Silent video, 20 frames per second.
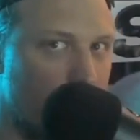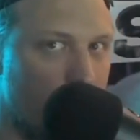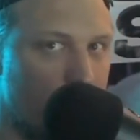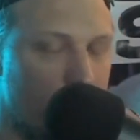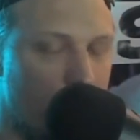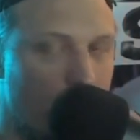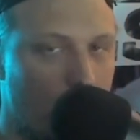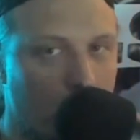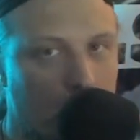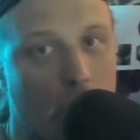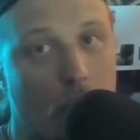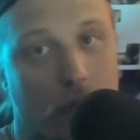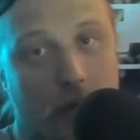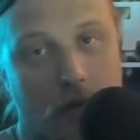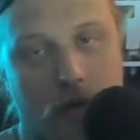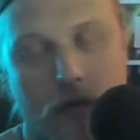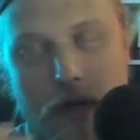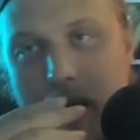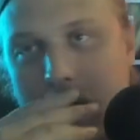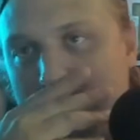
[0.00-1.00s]
that are going
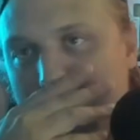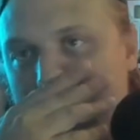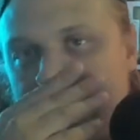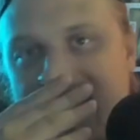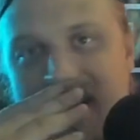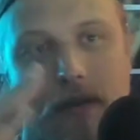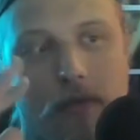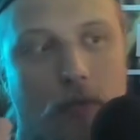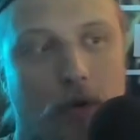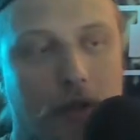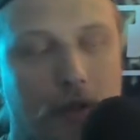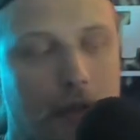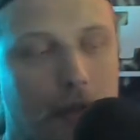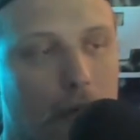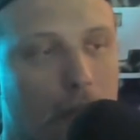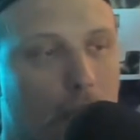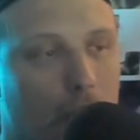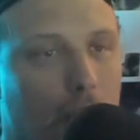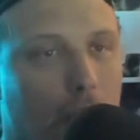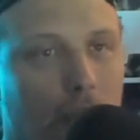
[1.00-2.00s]
green, what they're
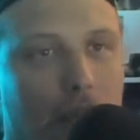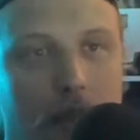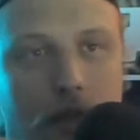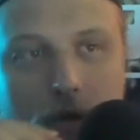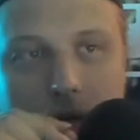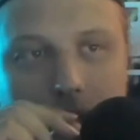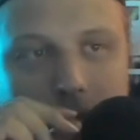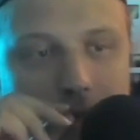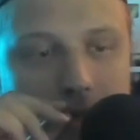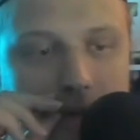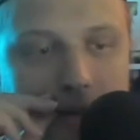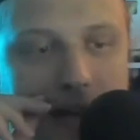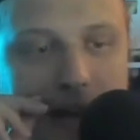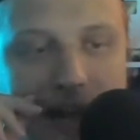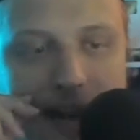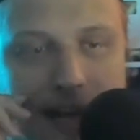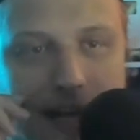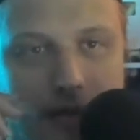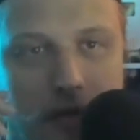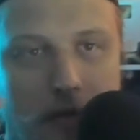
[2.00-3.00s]
really doing is they're
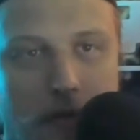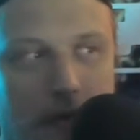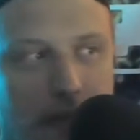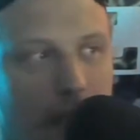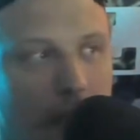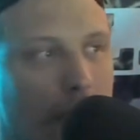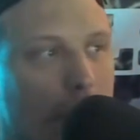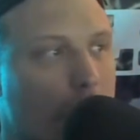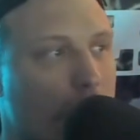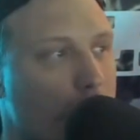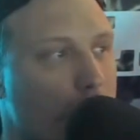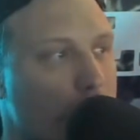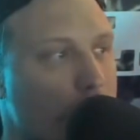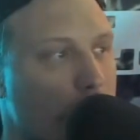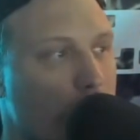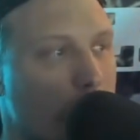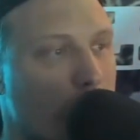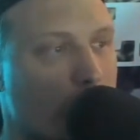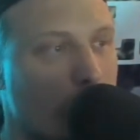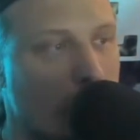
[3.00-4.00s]
not actually recycling their
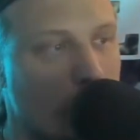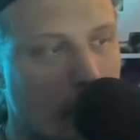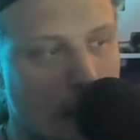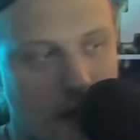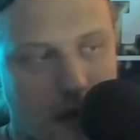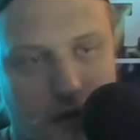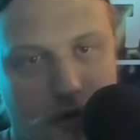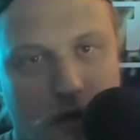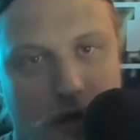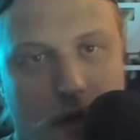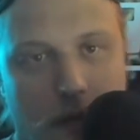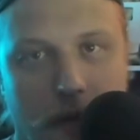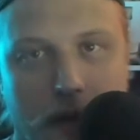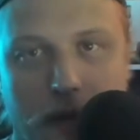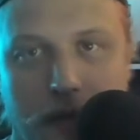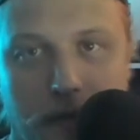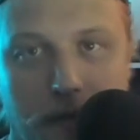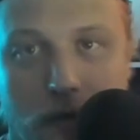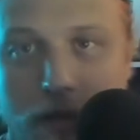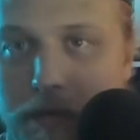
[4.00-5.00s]
shit, including like Germany,
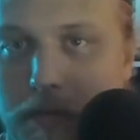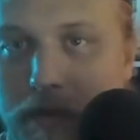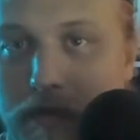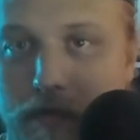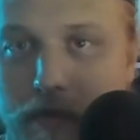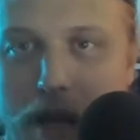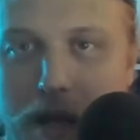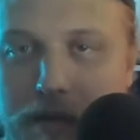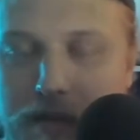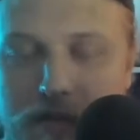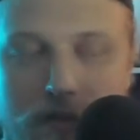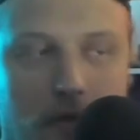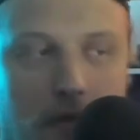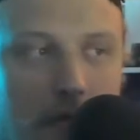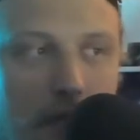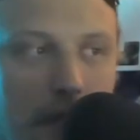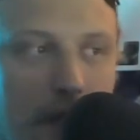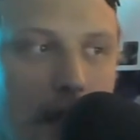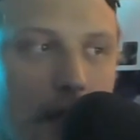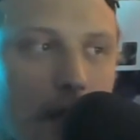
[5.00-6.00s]
that's supposed to be famous for its
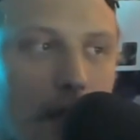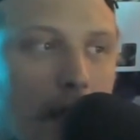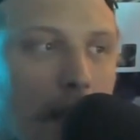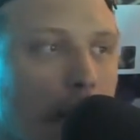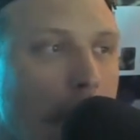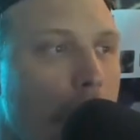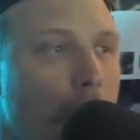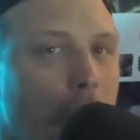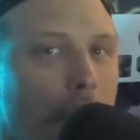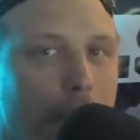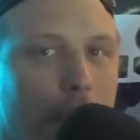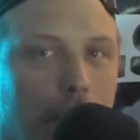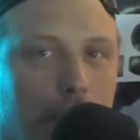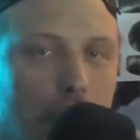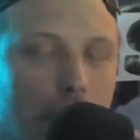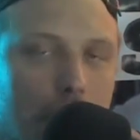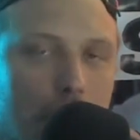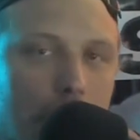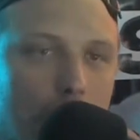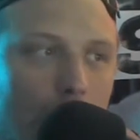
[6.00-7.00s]
recycling. They're
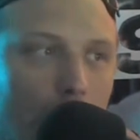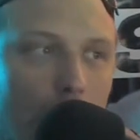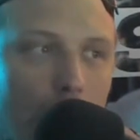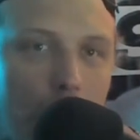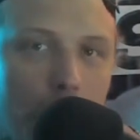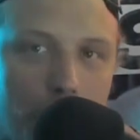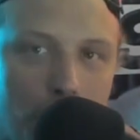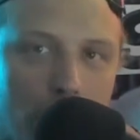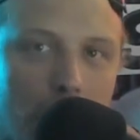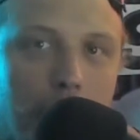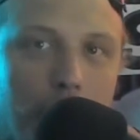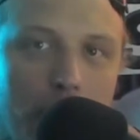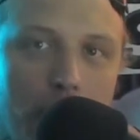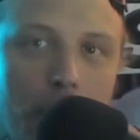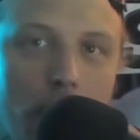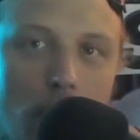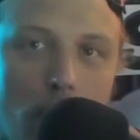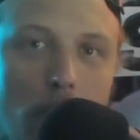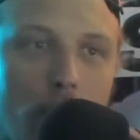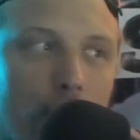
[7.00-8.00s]
just shipping
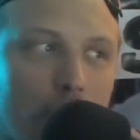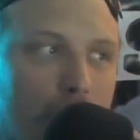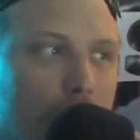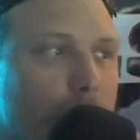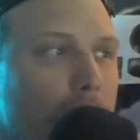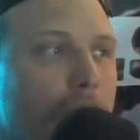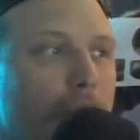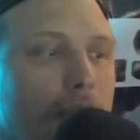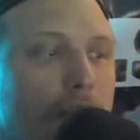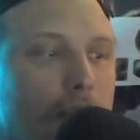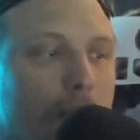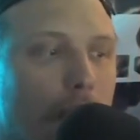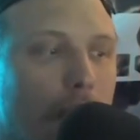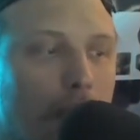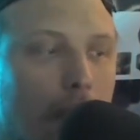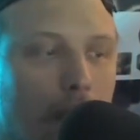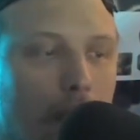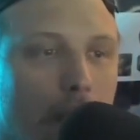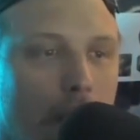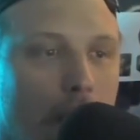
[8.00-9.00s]
it overseas,
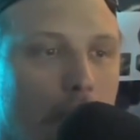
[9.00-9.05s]
and